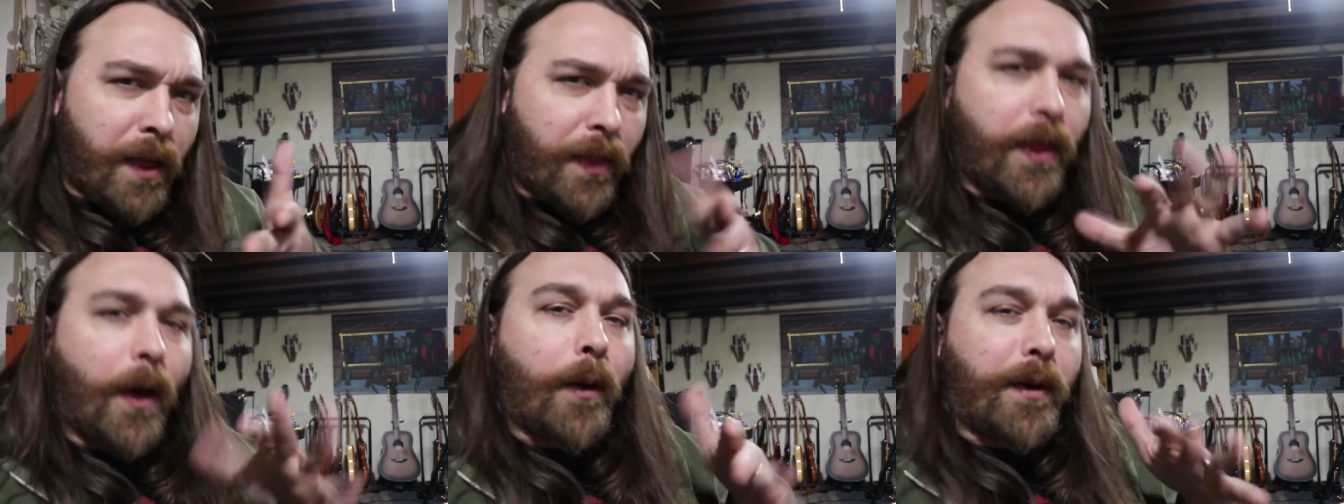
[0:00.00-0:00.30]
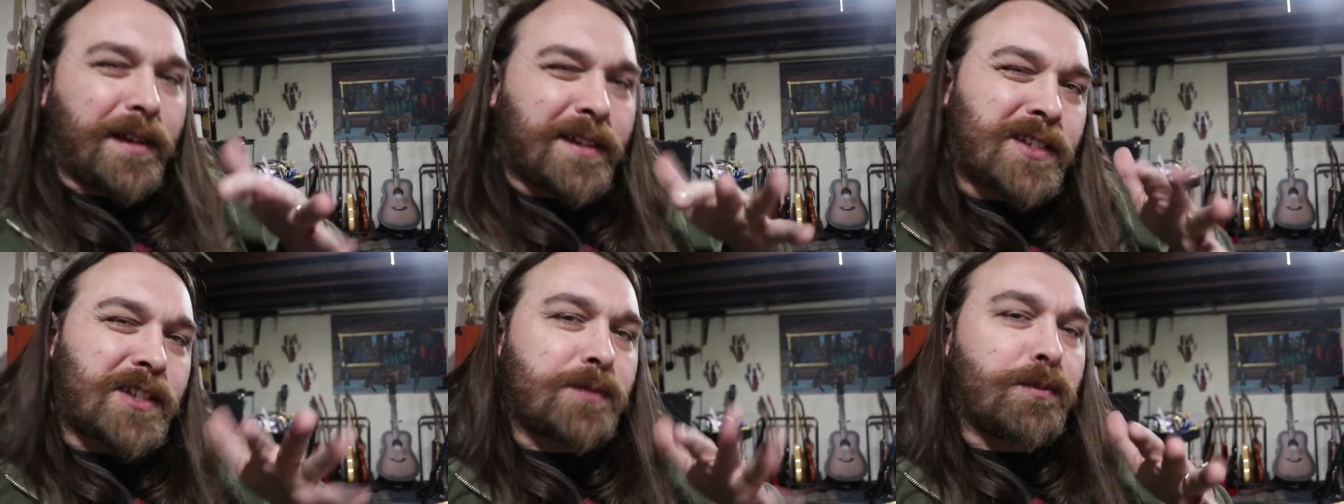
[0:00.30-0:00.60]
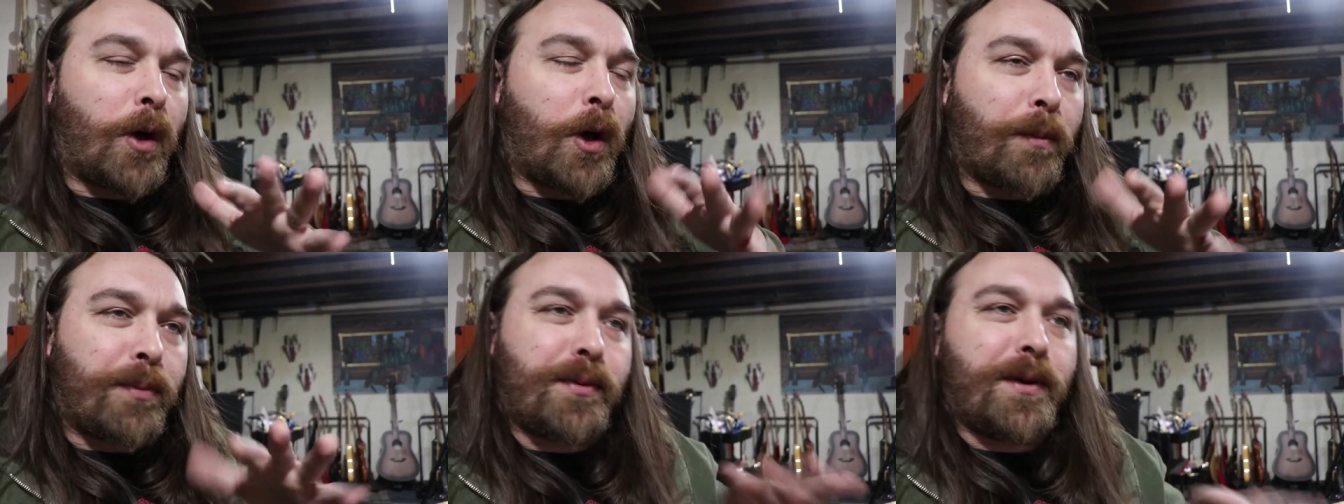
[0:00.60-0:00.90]
Though it is
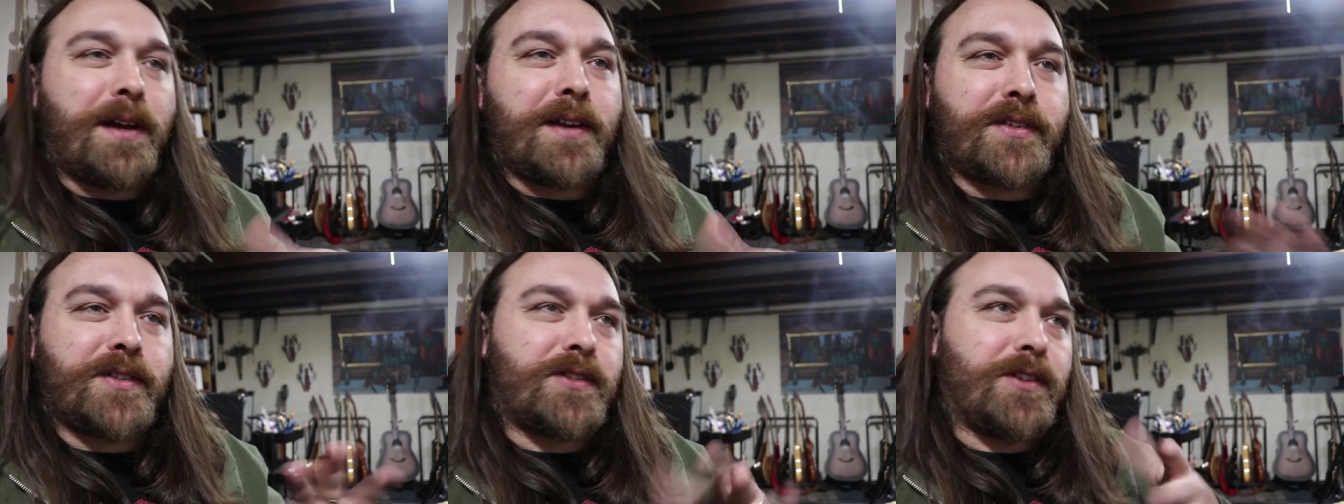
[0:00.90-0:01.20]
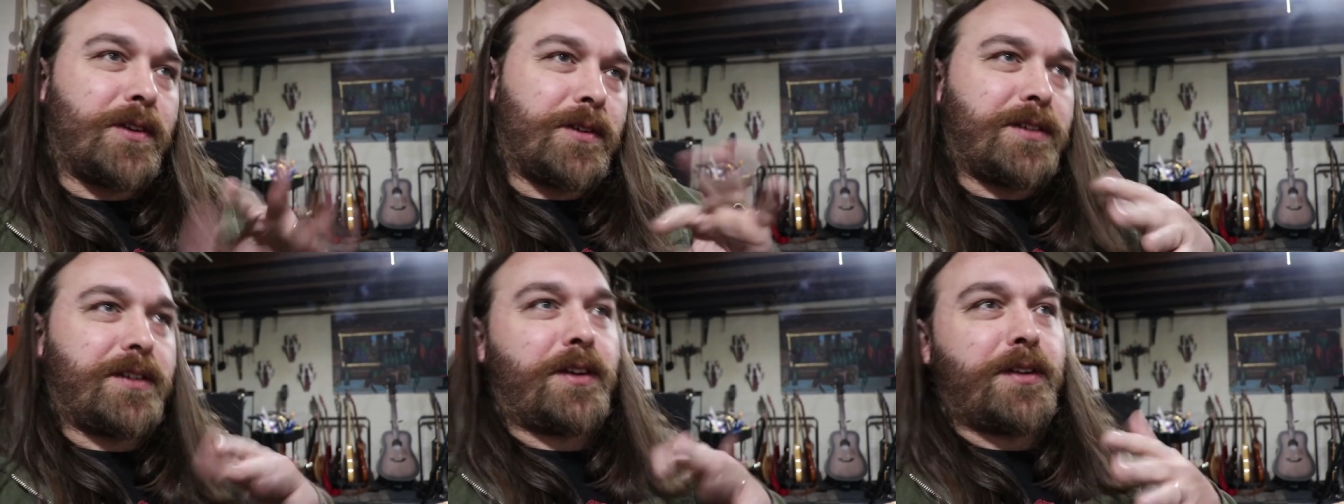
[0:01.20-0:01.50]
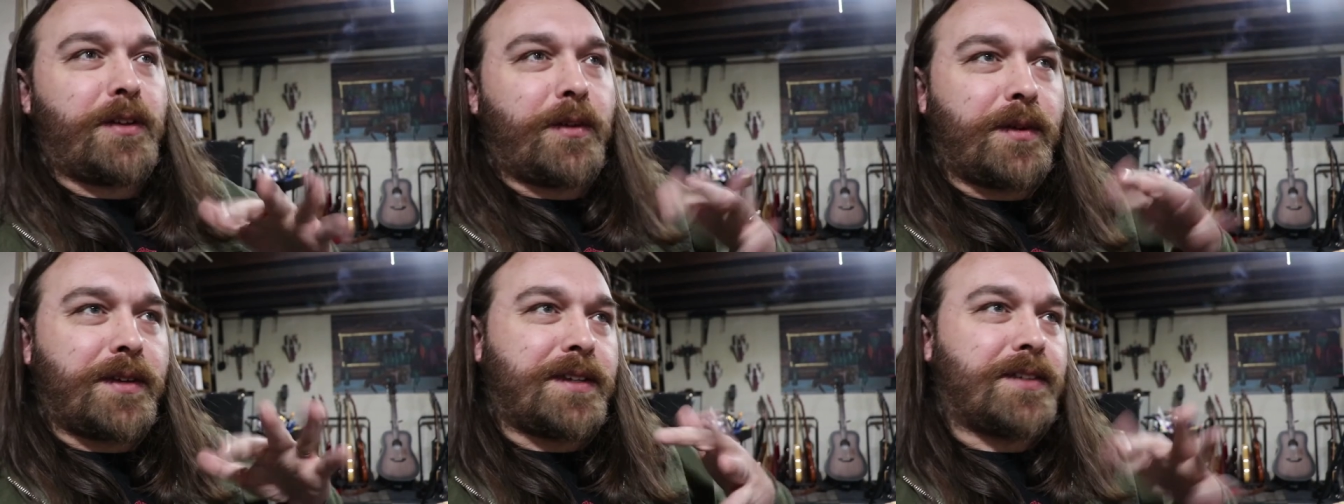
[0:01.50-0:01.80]
small press, so you know
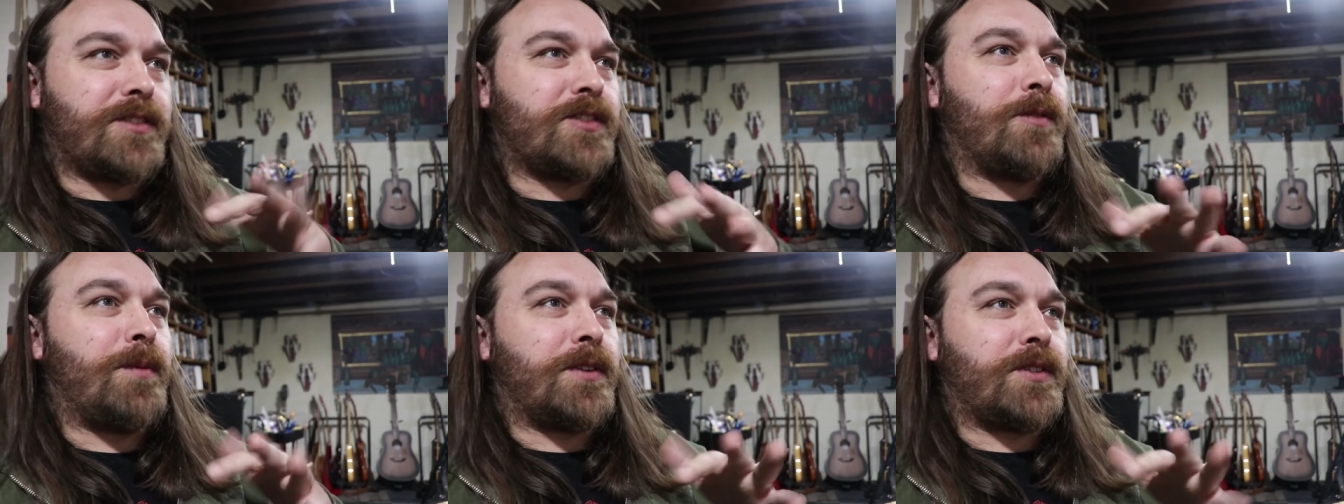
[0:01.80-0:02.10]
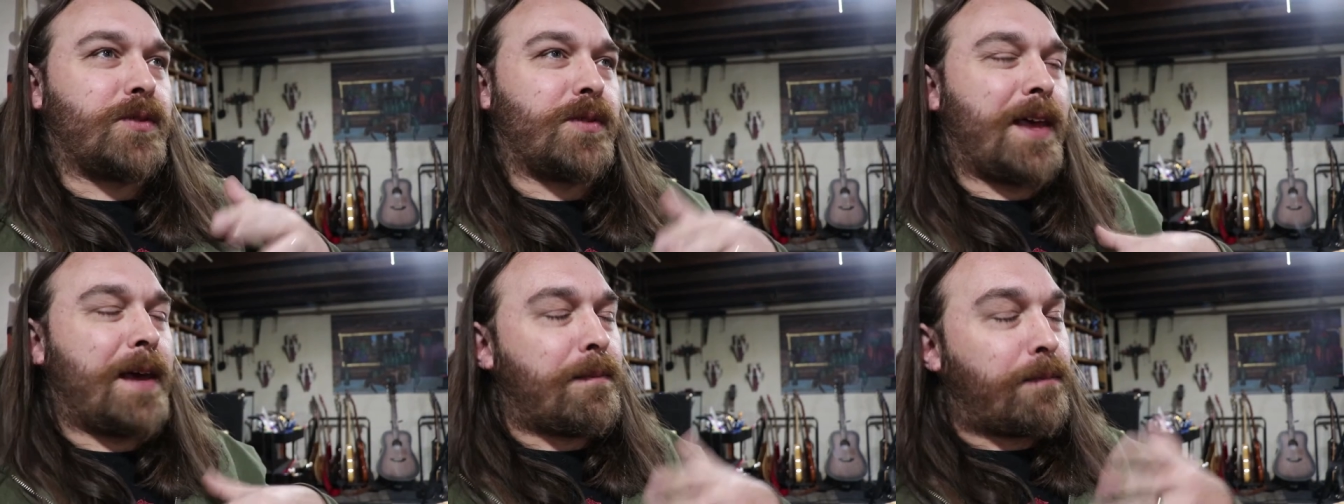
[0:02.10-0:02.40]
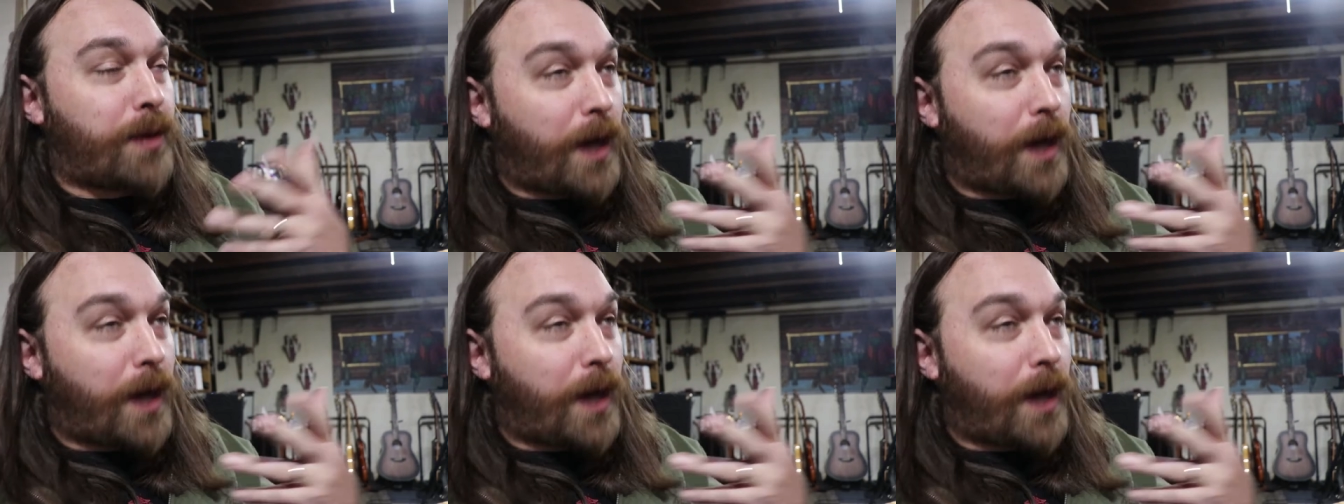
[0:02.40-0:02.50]
you only get so much with that.